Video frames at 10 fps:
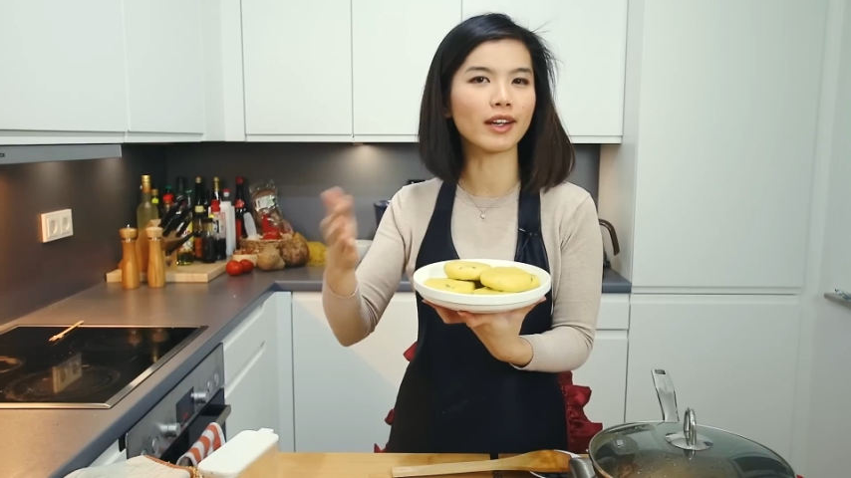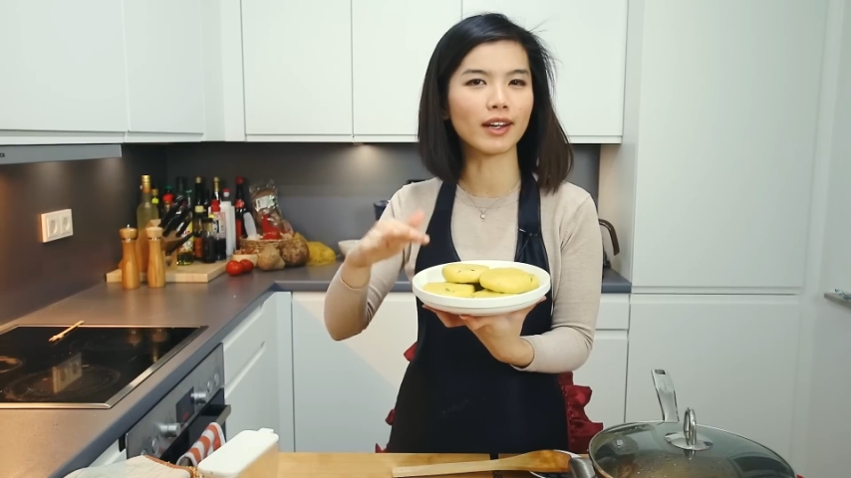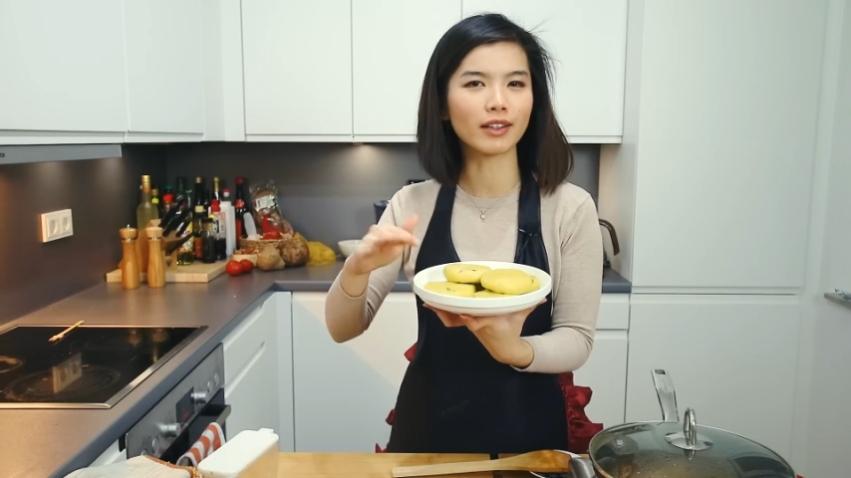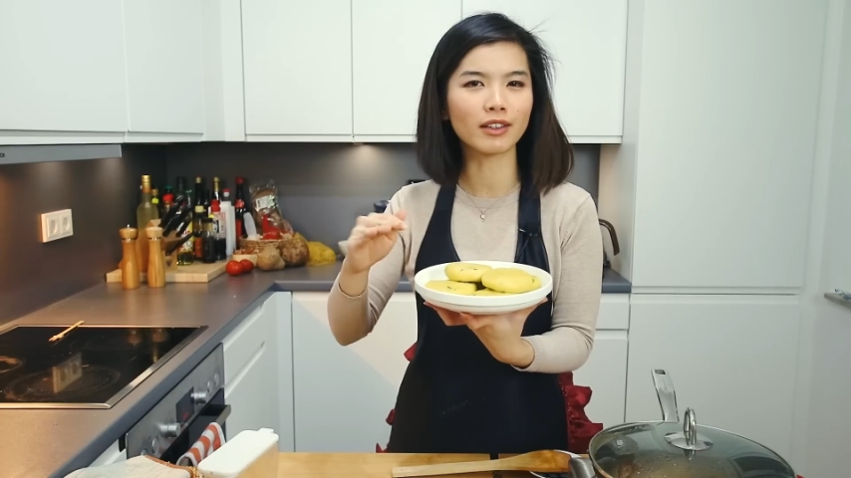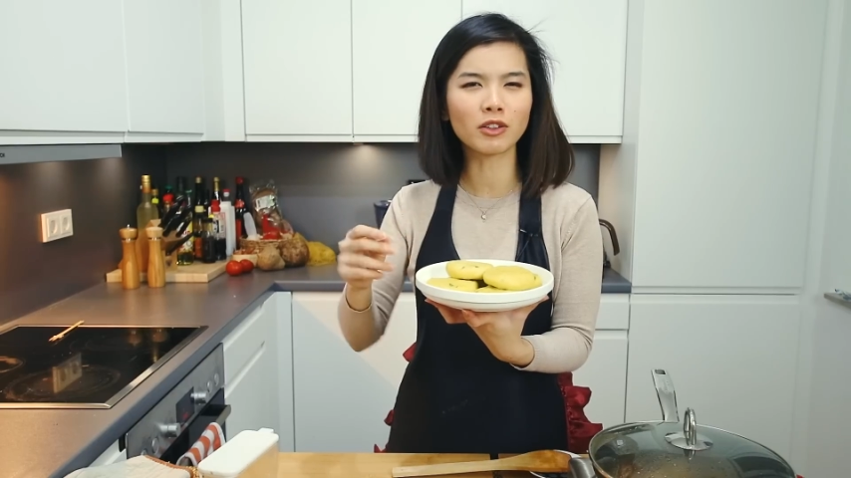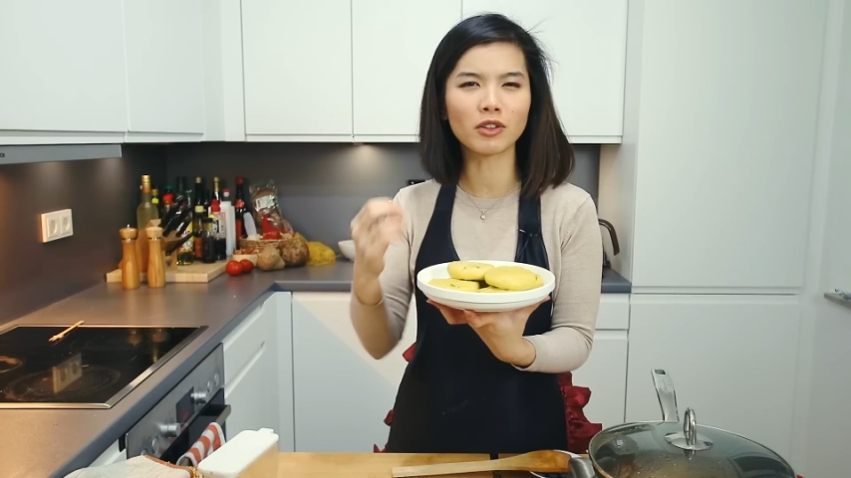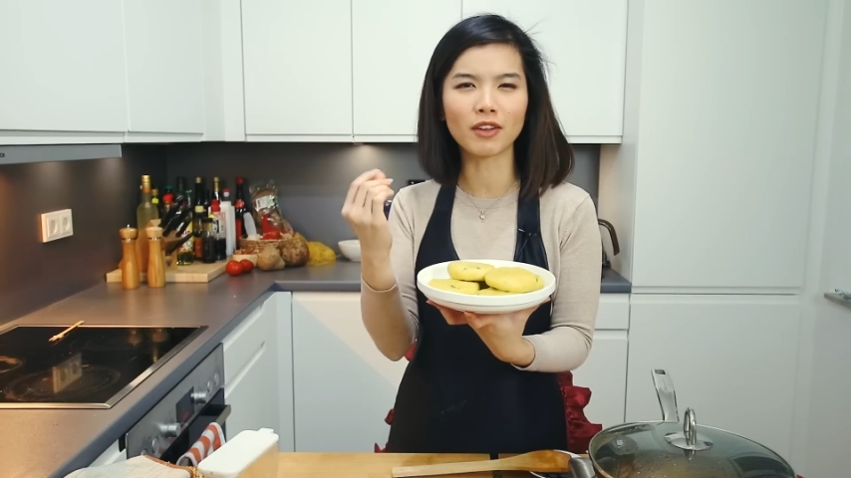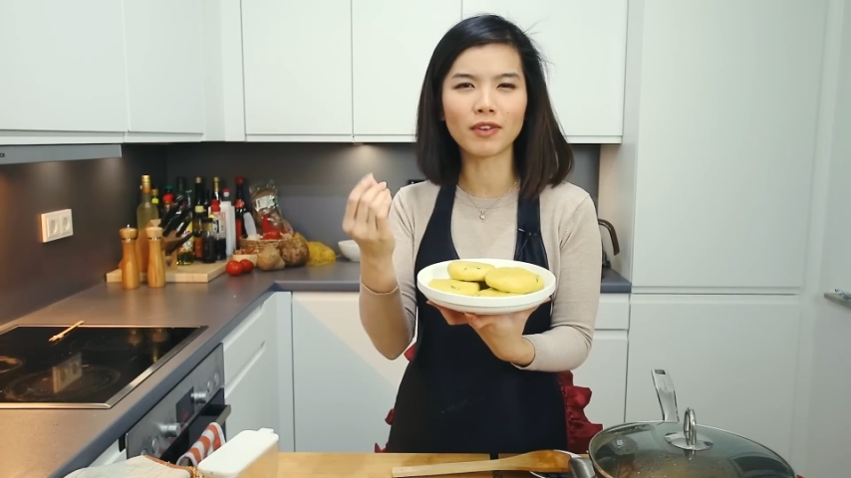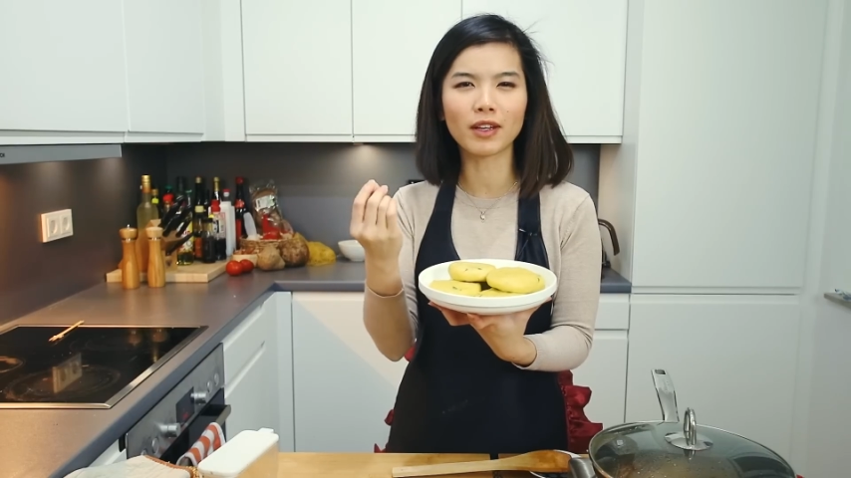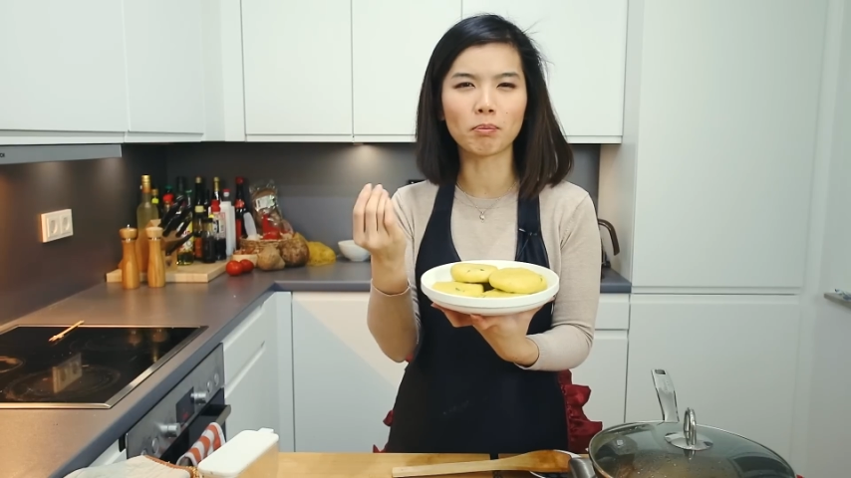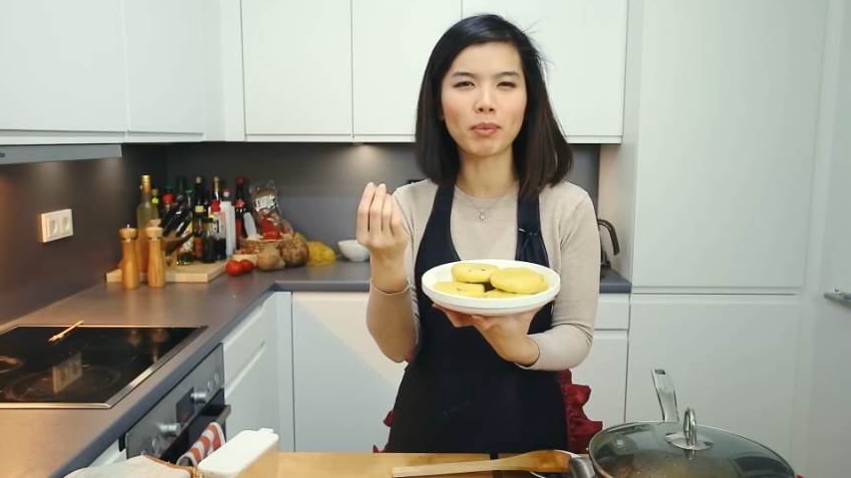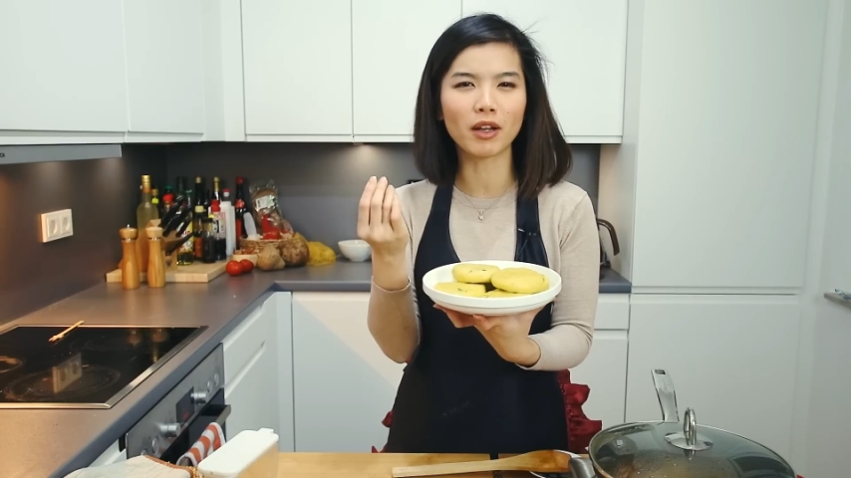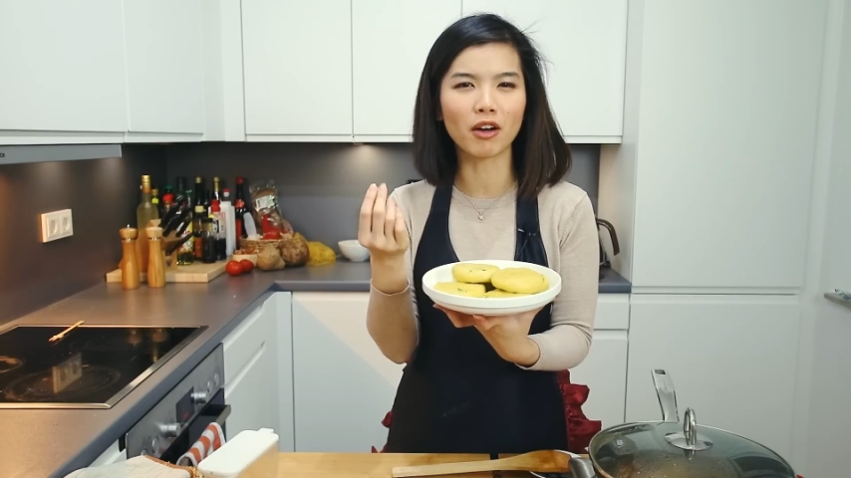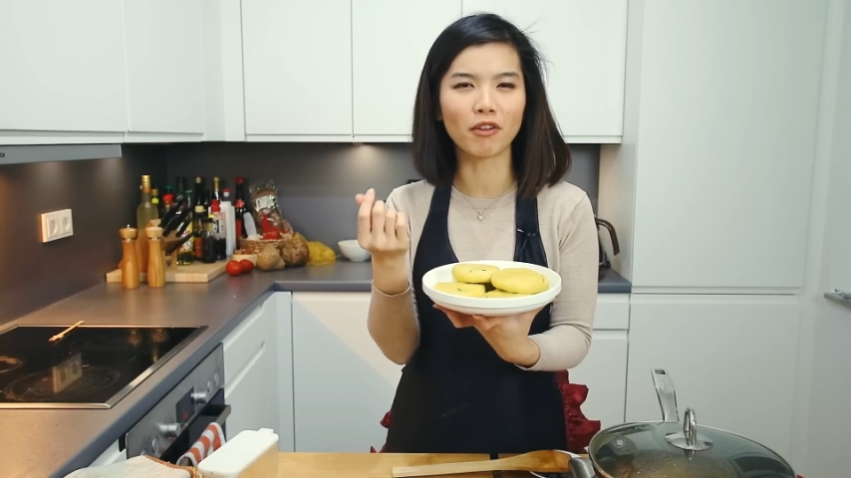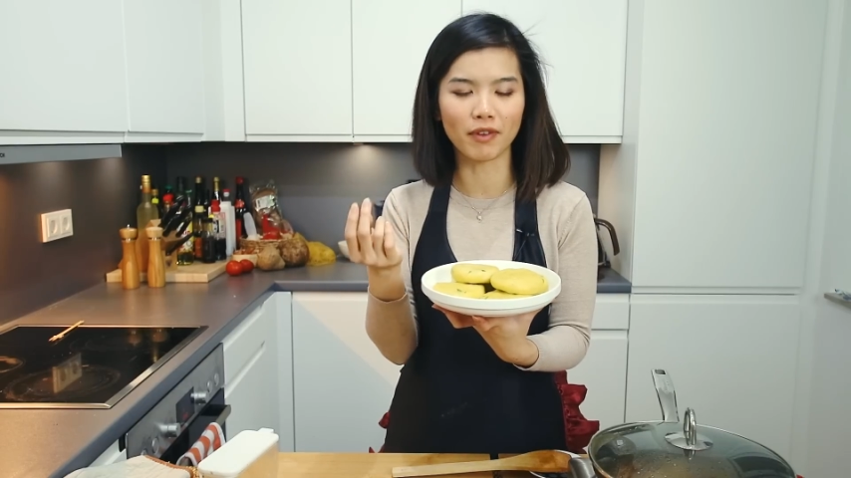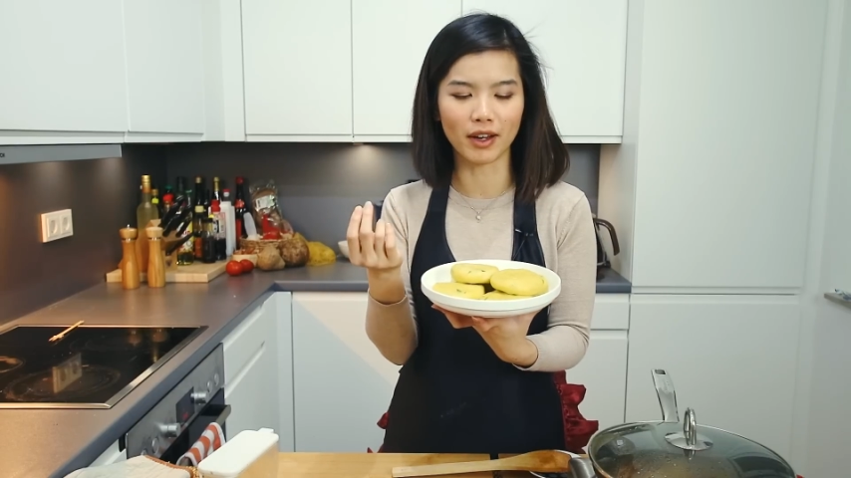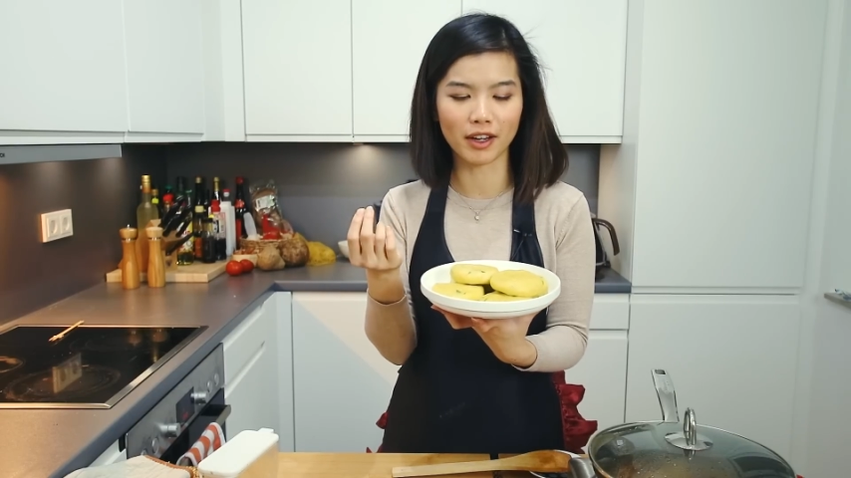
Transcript: a little to give it a bit of